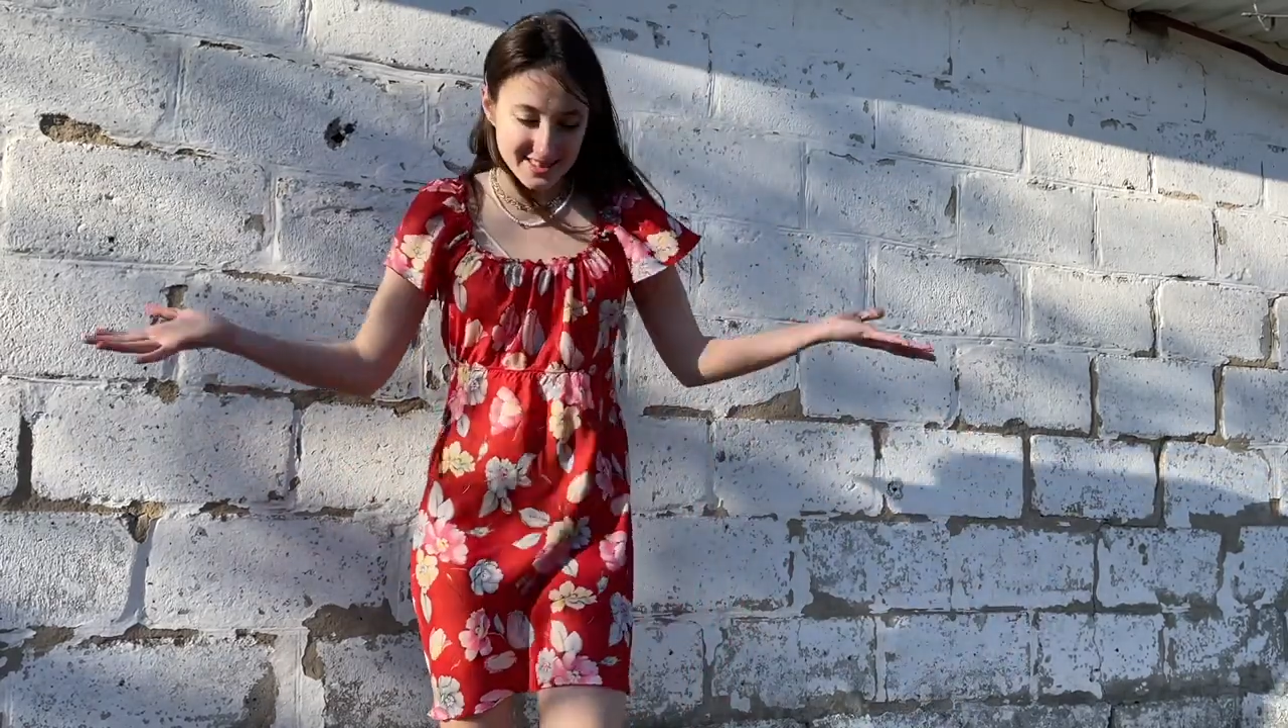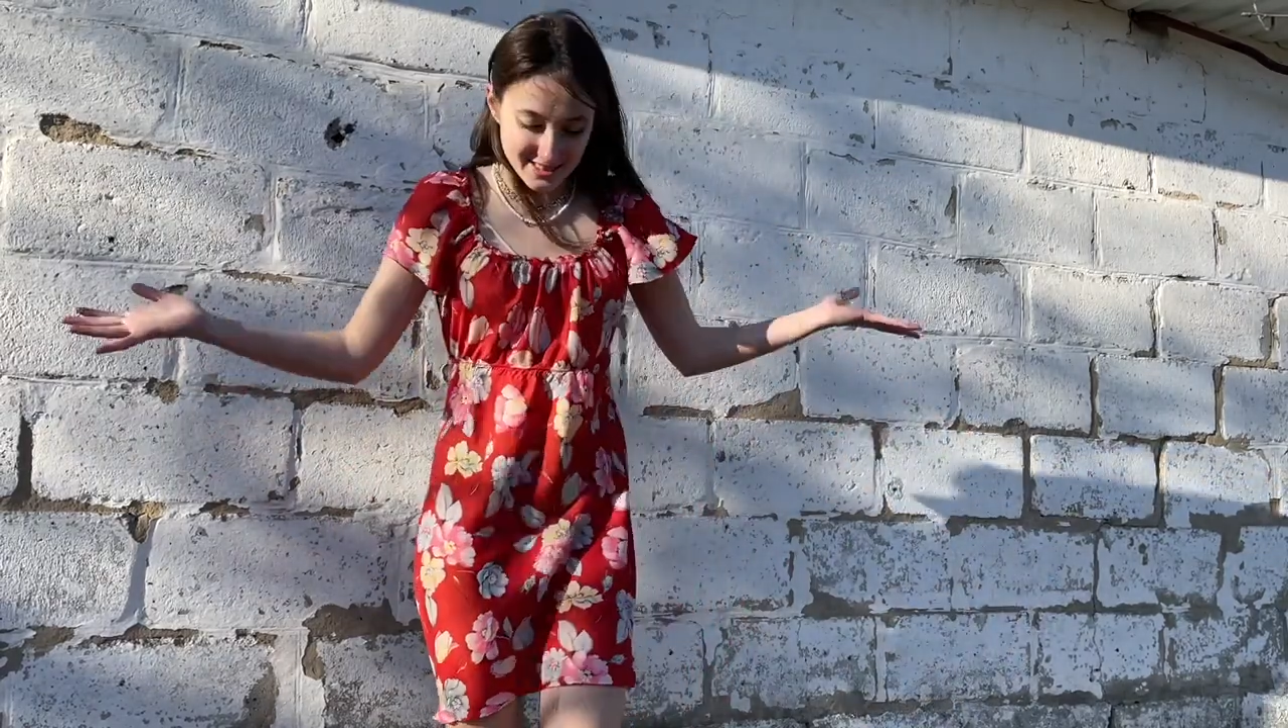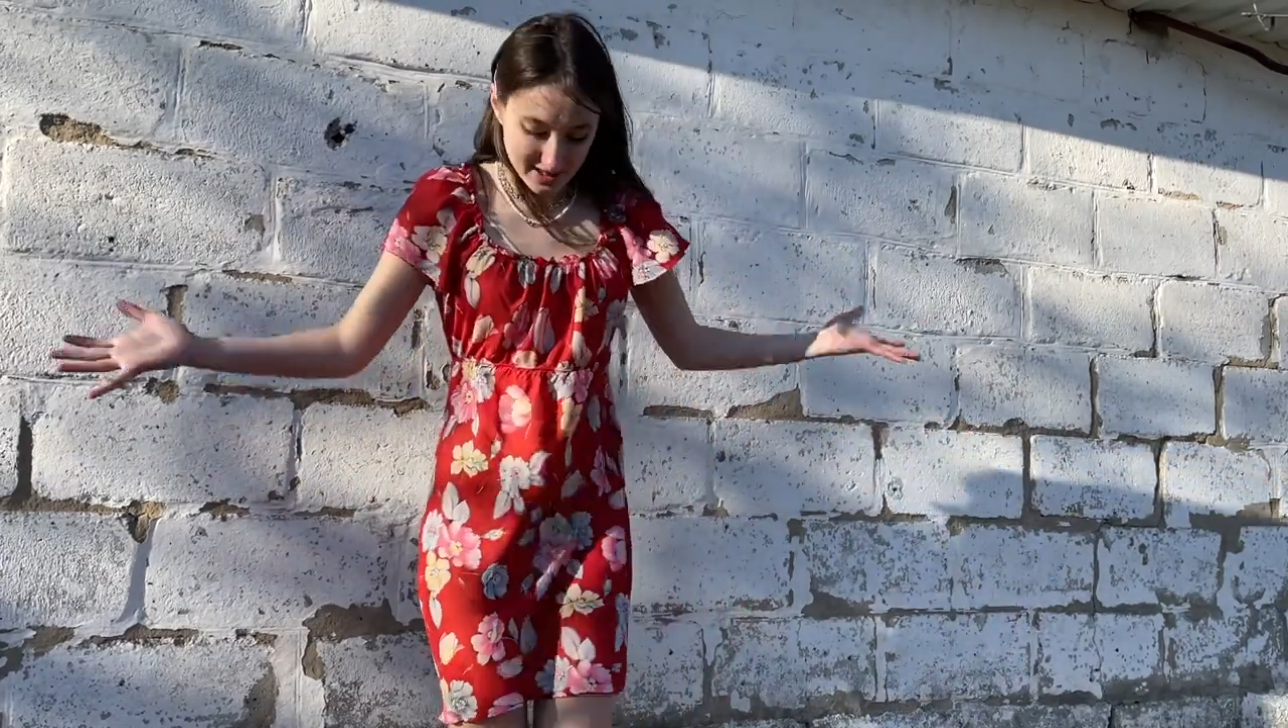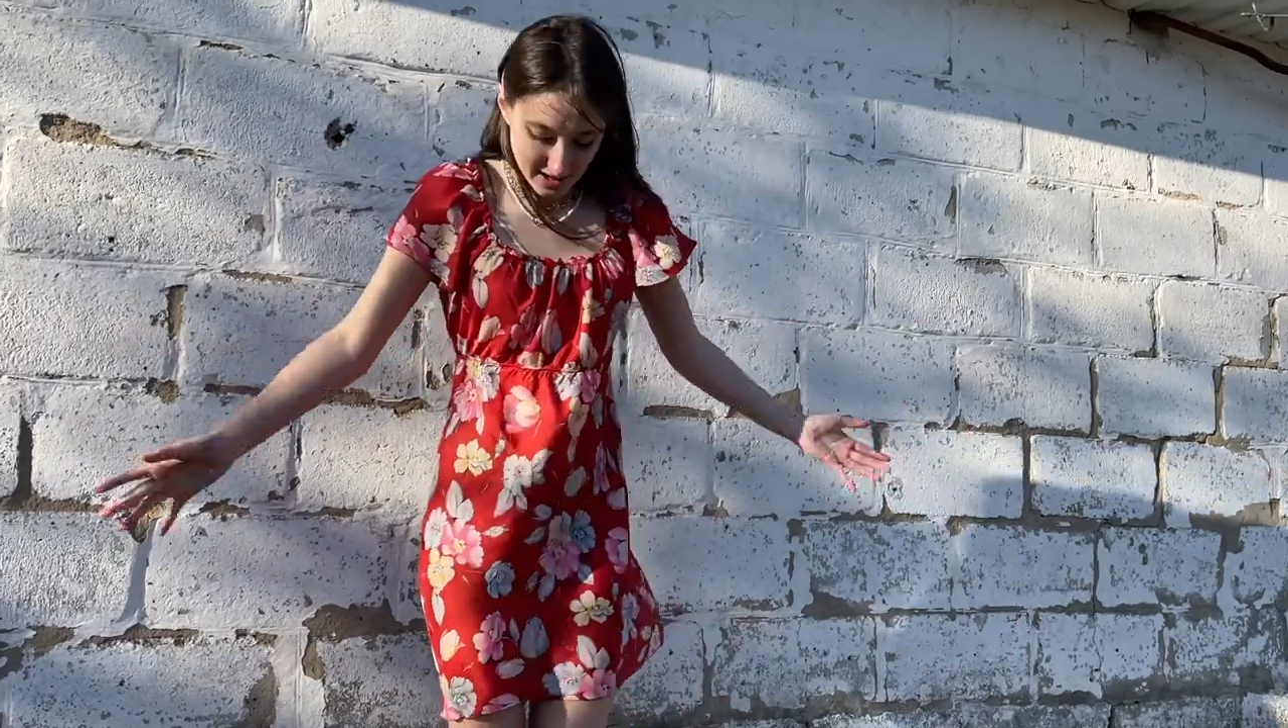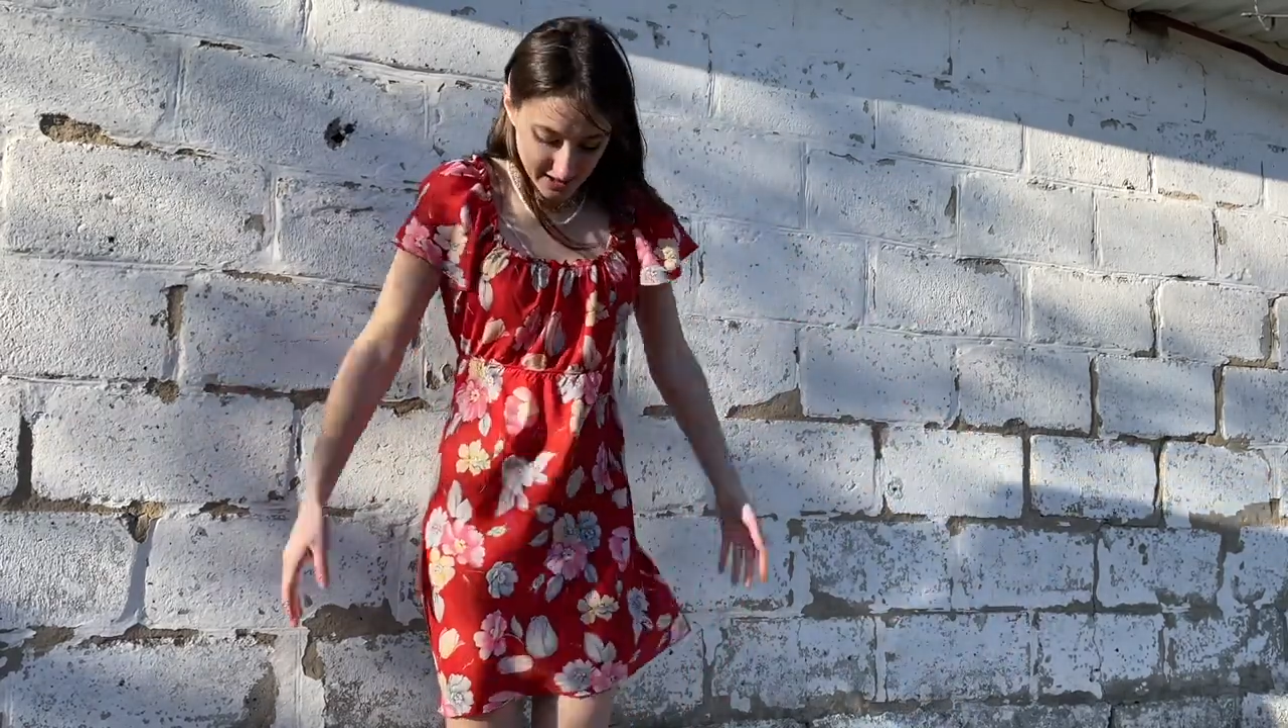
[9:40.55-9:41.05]

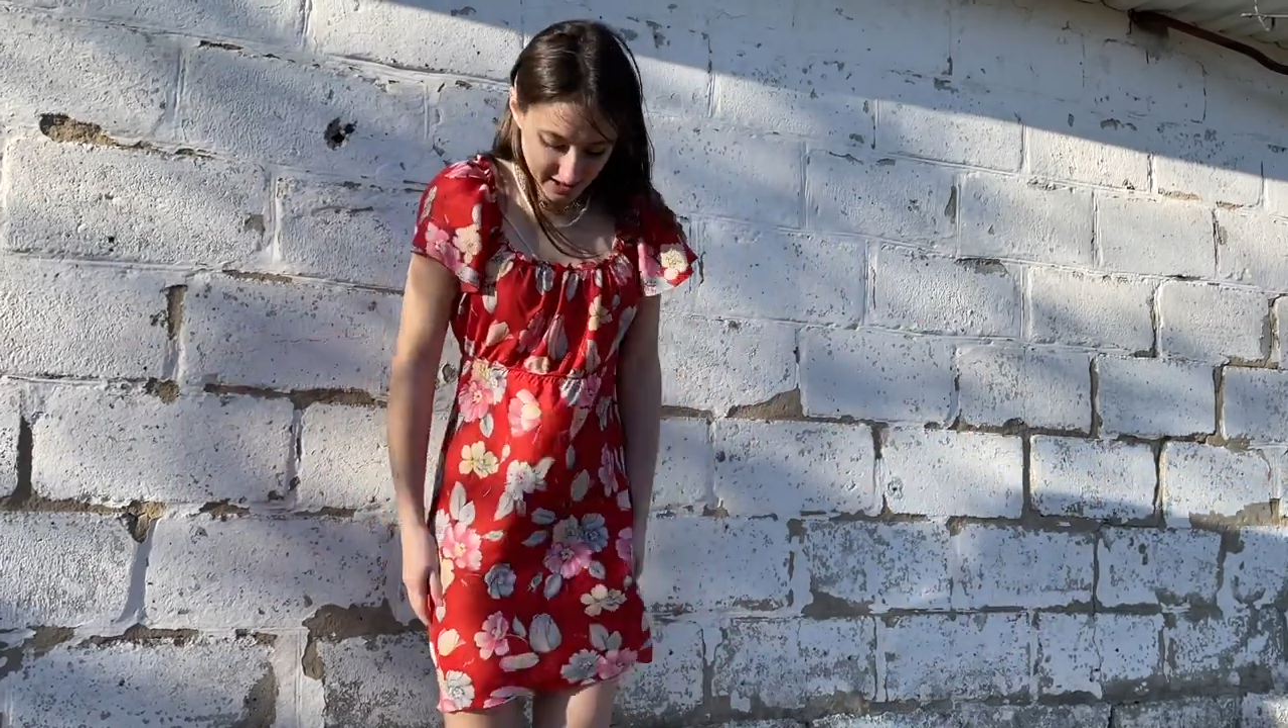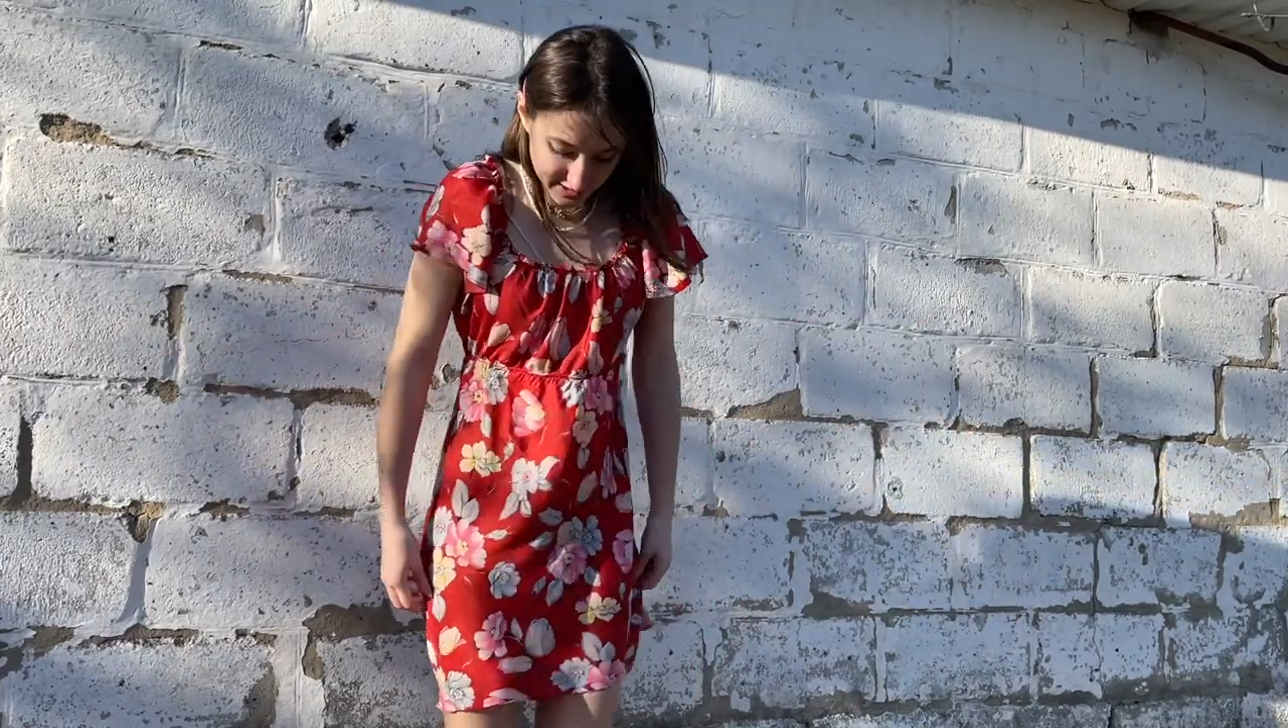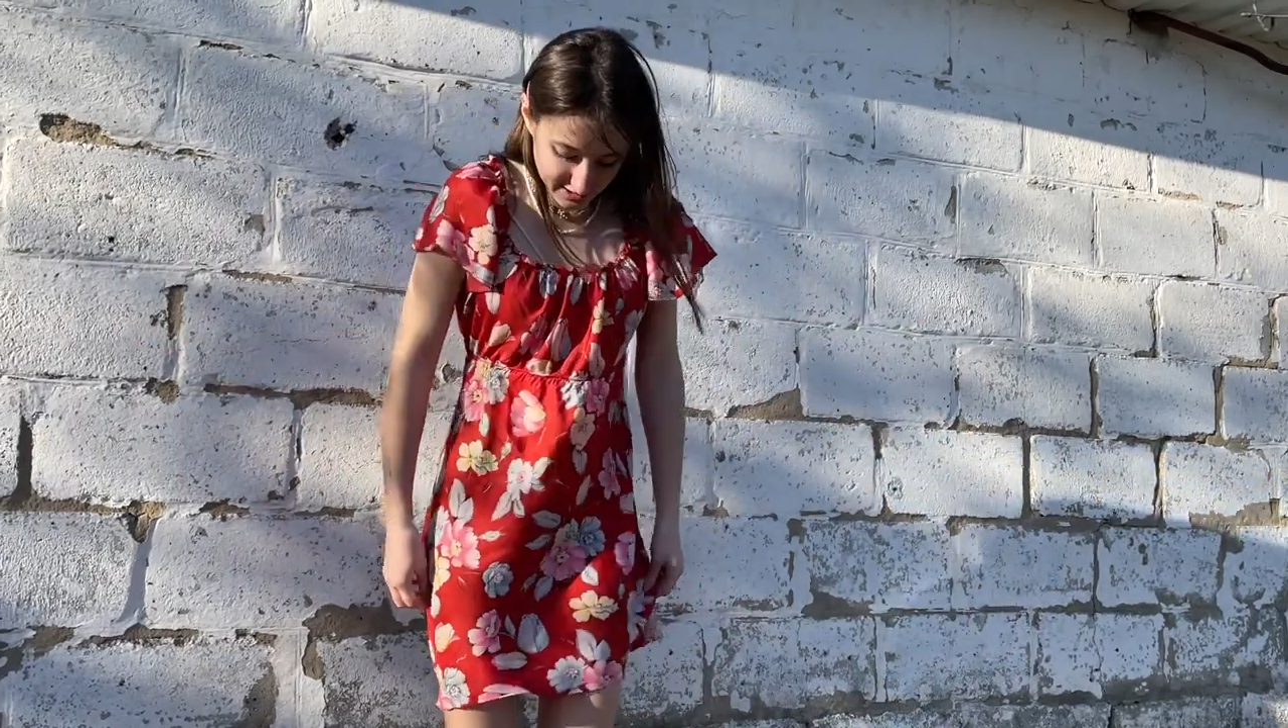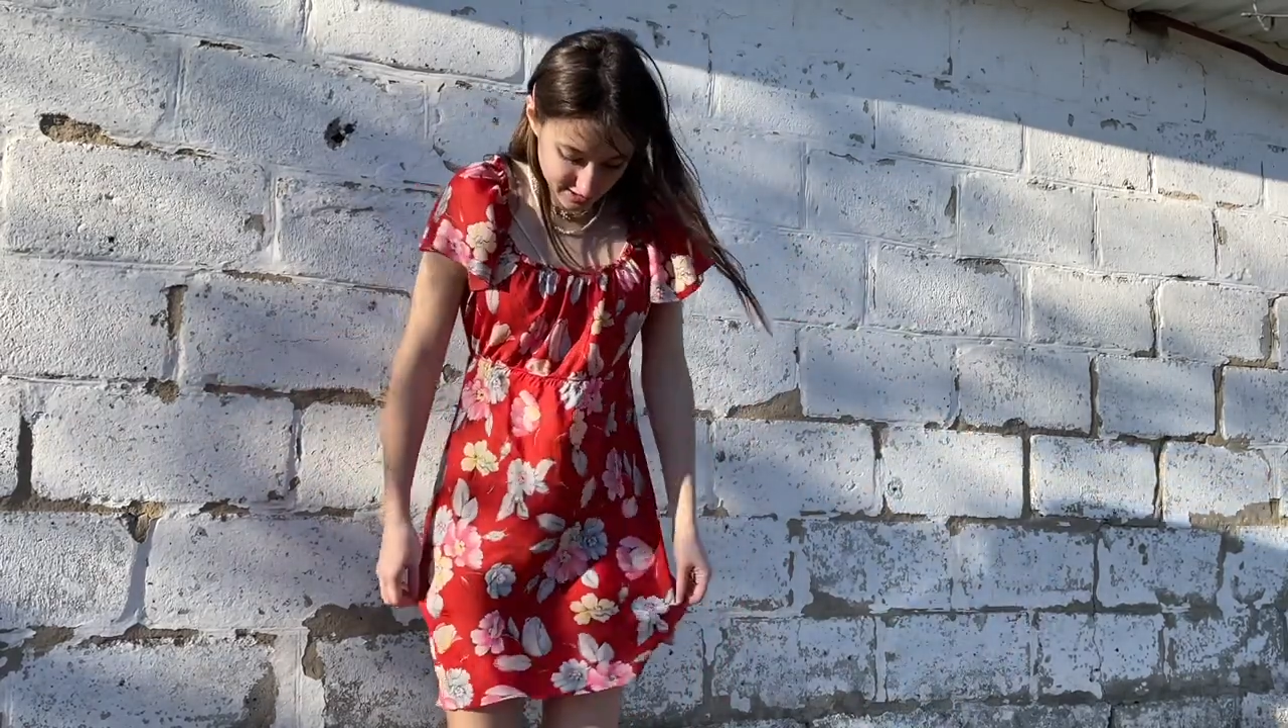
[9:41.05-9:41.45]
and,